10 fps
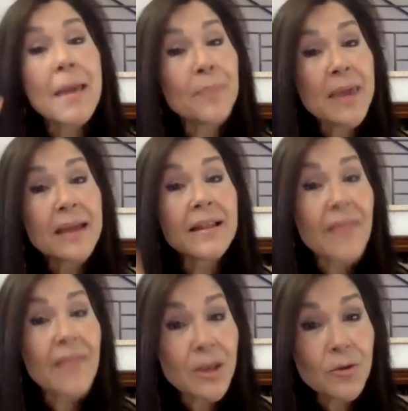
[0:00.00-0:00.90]
Be it
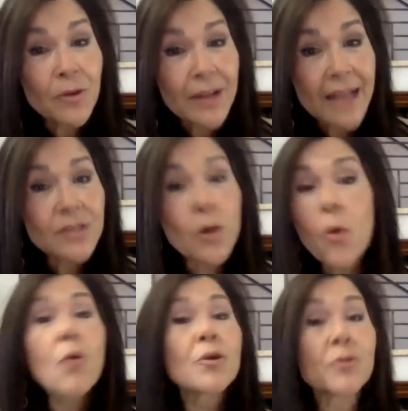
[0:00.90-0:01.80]
that you connect
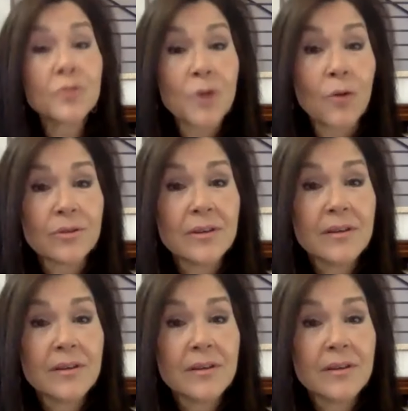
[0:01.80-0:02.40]
or you don't